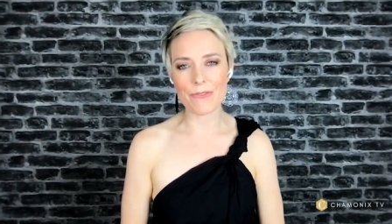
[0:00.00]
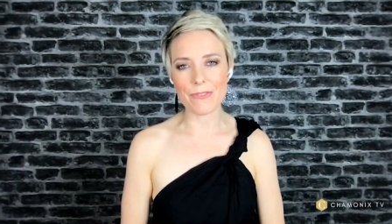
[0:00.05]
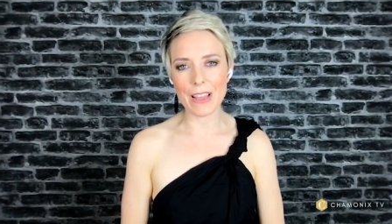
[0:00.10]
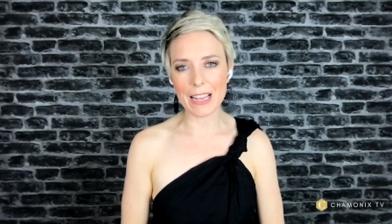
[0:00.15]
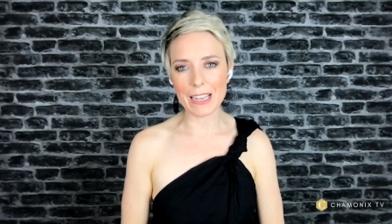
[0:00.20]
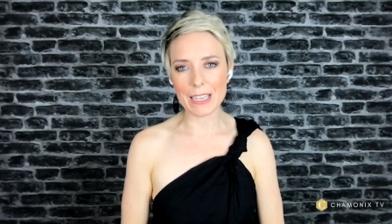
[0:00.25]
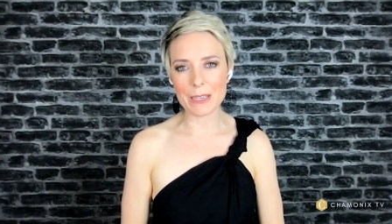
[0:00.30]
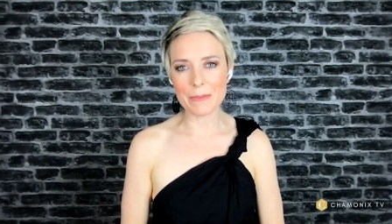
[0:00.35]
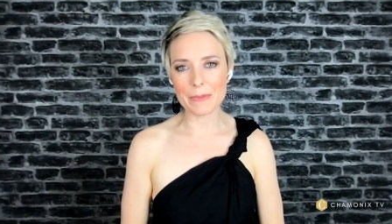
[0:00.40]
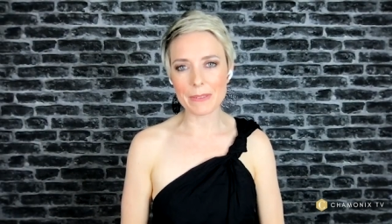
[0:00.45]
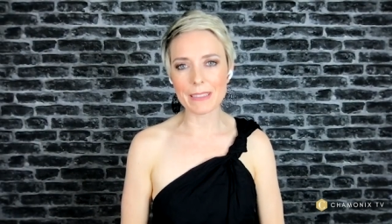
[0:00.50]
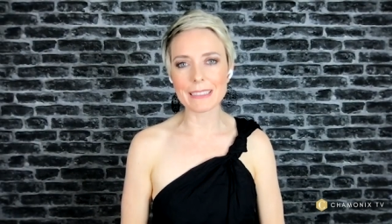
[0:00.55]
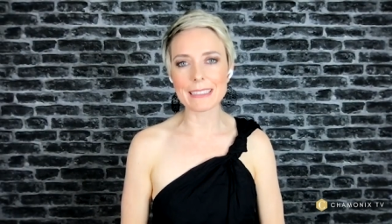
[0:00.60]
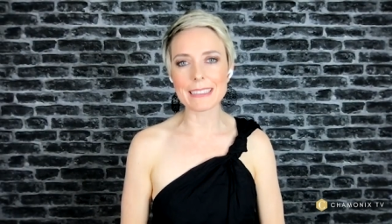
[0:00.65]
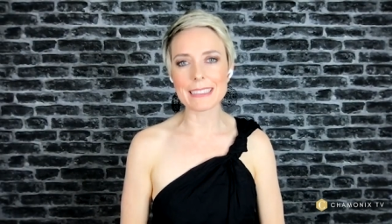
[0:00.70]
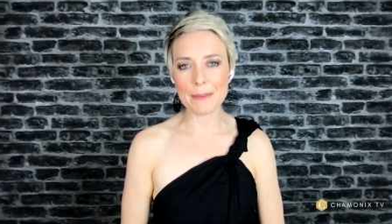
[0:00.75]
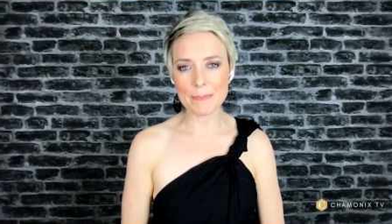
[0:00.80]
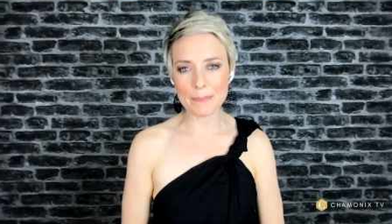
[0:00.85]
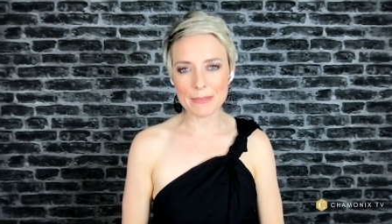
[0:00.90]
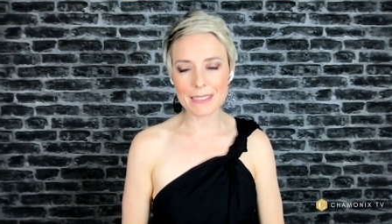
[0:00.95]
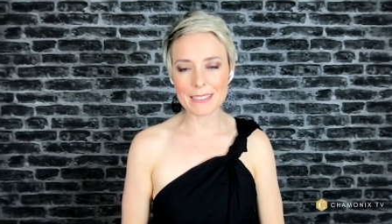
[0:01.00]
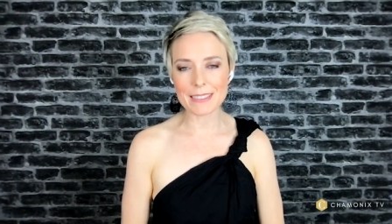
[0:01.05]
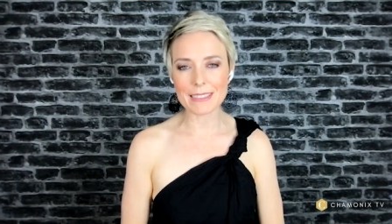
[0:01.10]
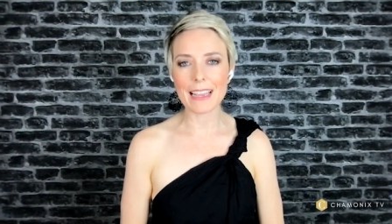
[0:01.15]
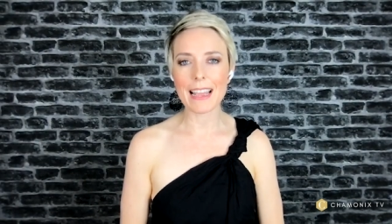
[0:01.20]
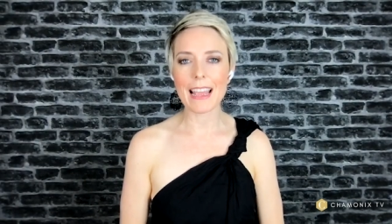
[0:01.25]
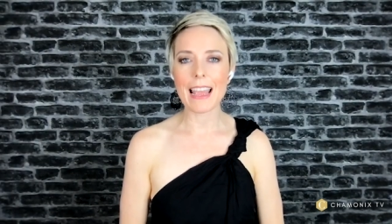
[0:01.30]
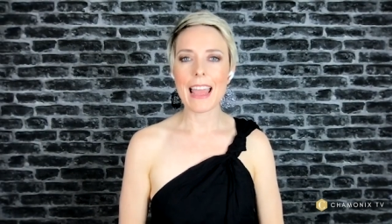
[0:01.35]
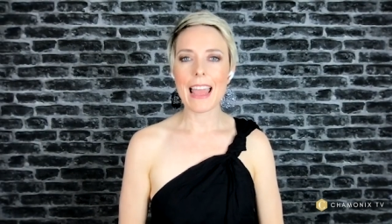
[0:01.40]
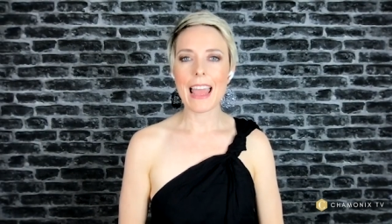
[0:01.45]
valuable
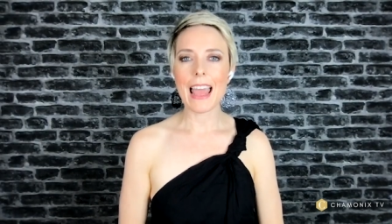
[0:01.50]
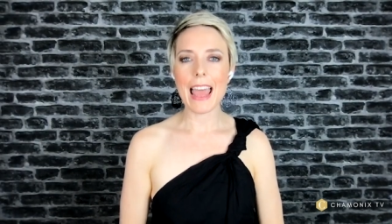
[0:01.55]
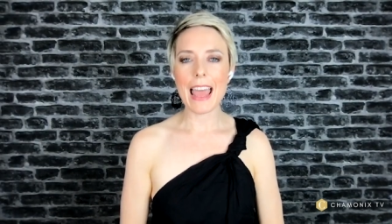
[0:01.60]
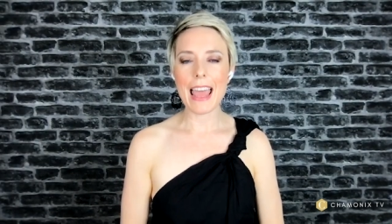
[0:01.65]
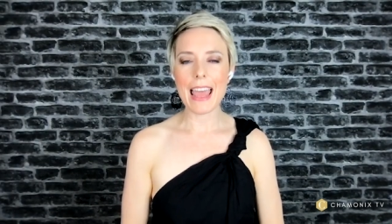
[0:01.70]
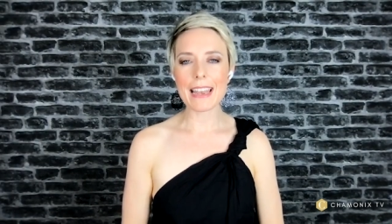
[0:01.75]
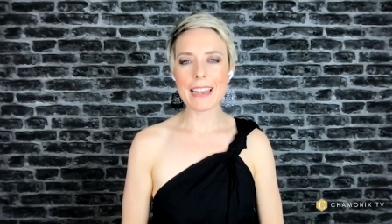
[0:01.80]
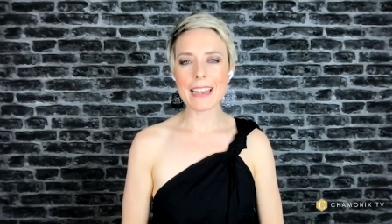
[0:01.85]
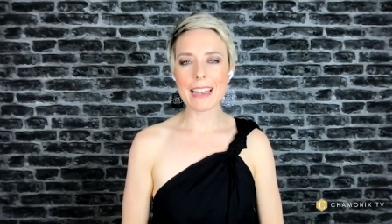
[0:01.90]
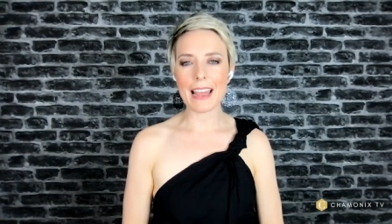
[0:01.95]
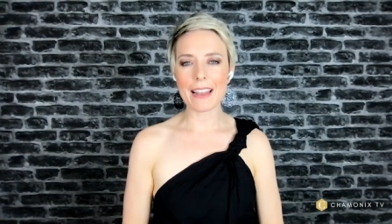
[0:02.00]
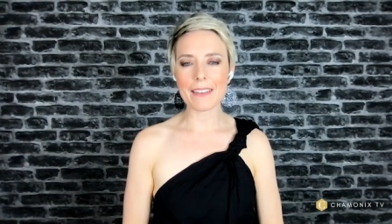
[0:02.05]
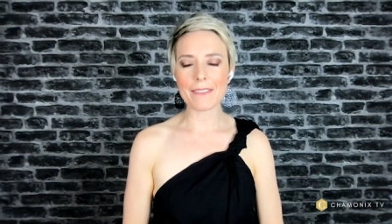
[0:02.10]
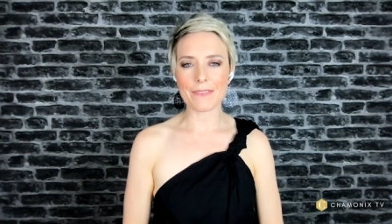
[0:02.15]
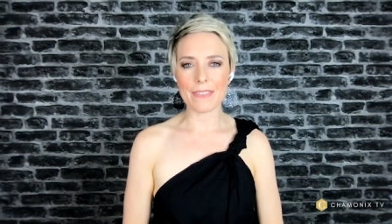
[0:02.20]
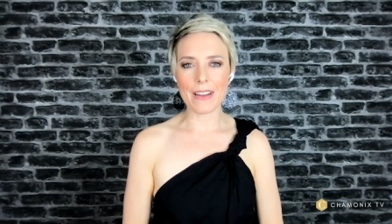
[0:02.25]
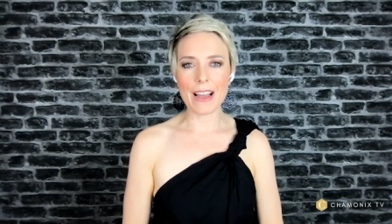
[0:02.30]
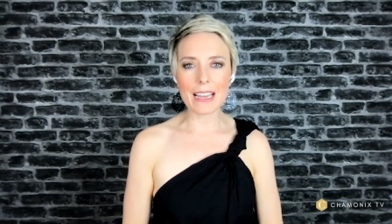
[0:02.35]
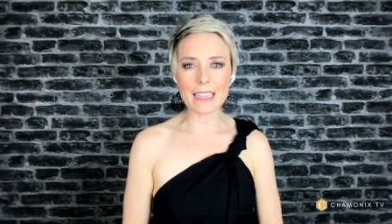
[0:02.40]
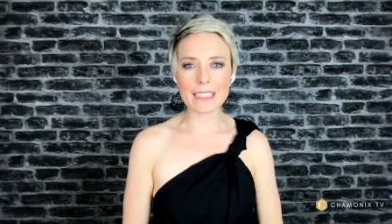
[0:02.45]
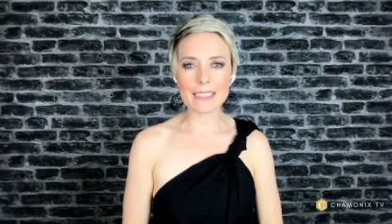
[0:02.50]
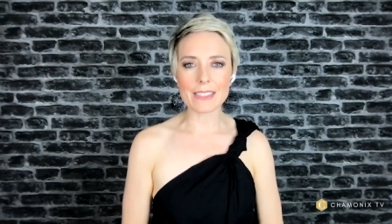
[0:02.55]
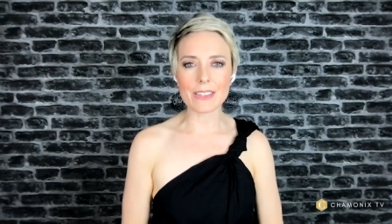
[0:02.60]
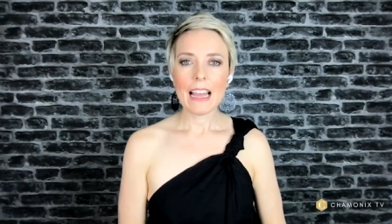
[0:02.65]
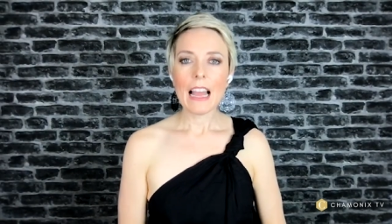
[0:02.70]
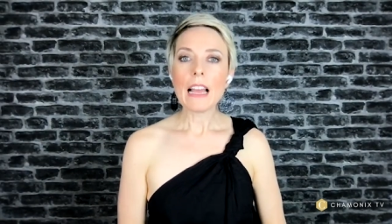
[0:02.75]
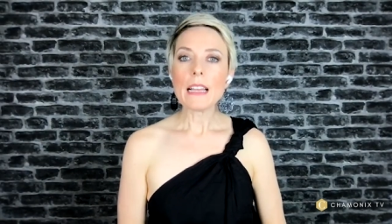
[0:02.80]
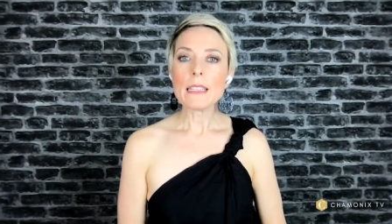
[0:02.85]
tips and advice.